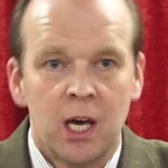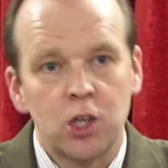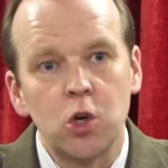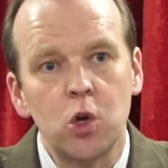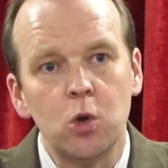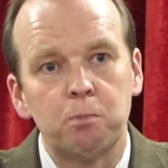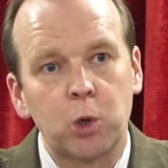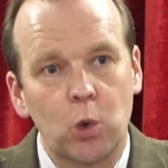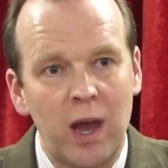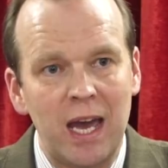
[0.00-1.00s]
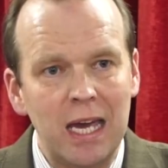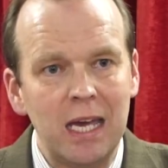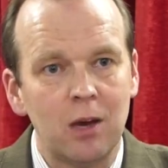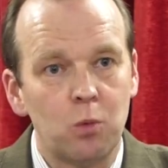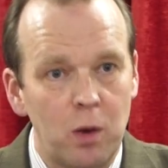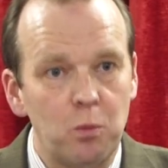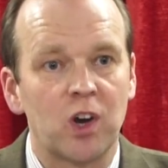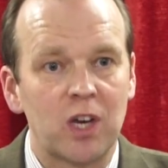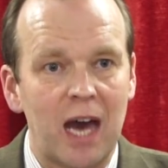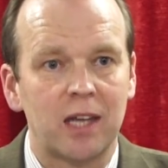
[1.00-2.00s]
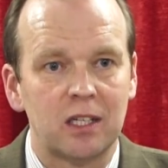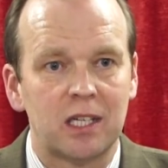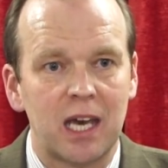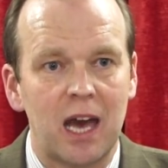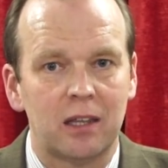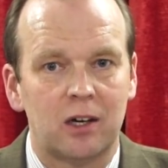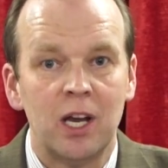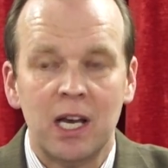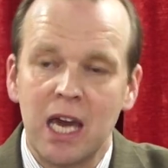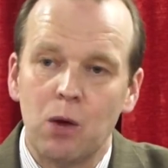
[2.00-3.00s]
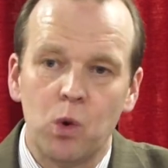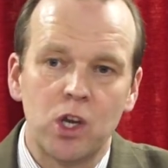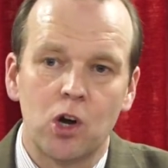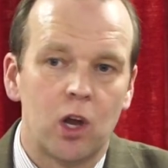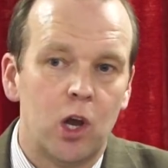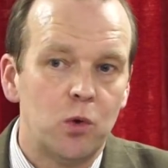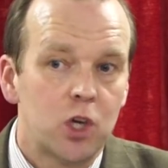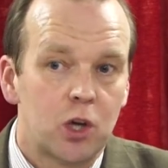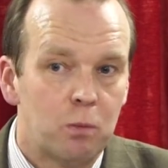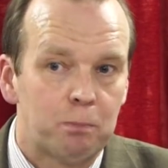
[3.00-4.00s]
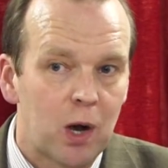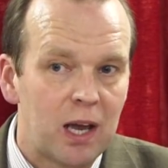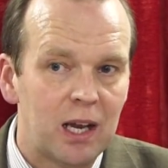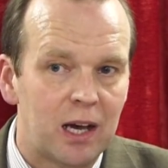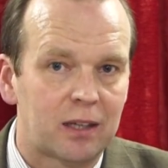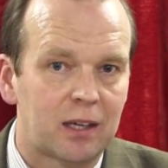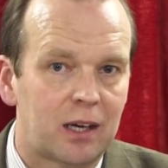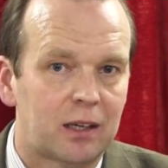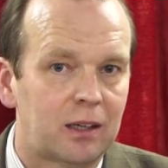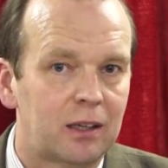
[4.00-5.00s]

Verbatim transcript: Do you pray when we're gathered together? Yet when you're alone, you don't pray like that.